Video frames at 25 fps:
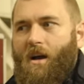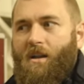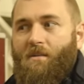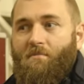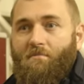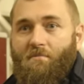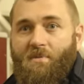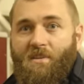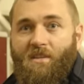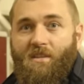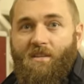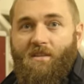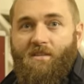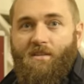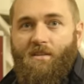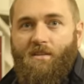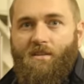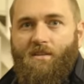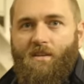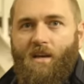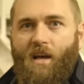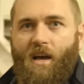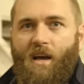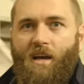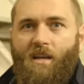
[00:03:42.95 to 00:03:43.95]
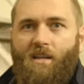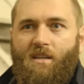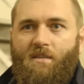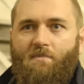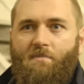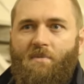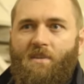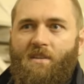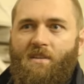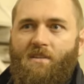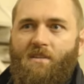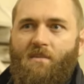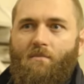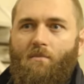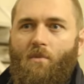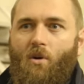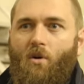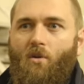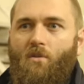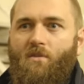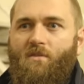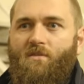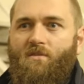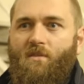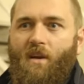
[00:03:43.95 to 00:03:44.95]
unpeated and peated
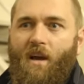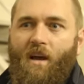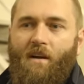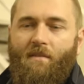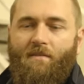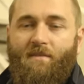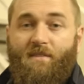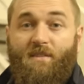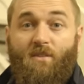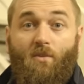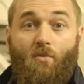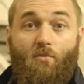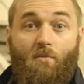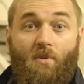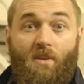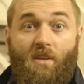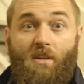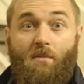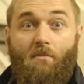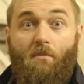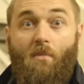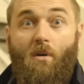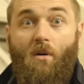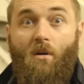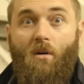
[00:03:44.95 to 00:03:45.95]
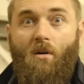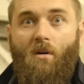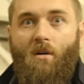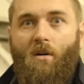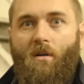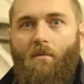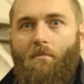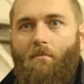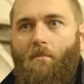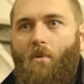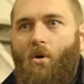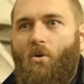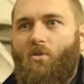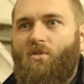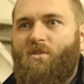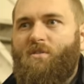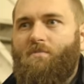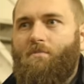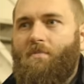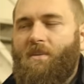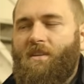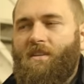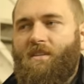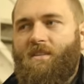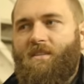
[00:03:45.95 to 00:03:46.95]
malt to have so many mo uh, malt
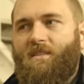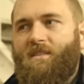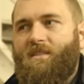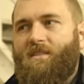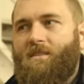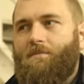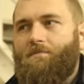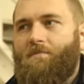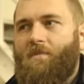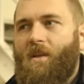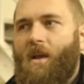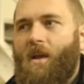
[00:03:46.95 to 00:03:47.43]
bins.